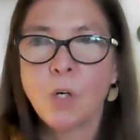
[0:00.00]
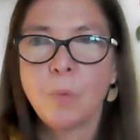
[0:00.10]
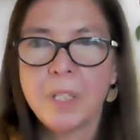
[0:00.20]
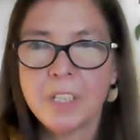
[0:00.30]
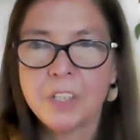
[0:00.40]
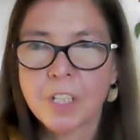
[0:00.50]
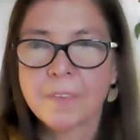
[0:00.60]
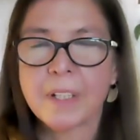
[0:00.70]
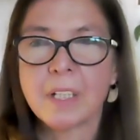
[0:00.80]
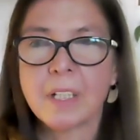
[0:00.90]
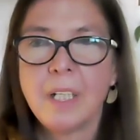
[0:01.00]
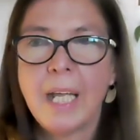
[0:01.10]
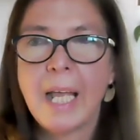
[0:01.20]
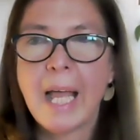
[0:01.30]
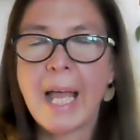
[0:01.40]
with each other.
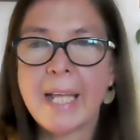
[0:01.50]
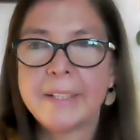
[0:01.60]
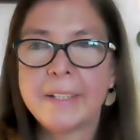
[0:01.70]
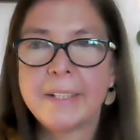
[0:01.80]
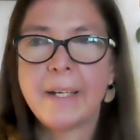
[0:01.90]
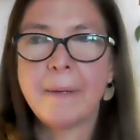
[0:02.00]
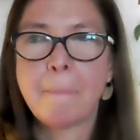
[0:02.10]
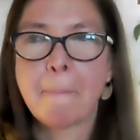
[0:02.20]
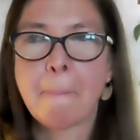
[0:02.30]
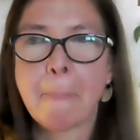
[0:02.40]
And um,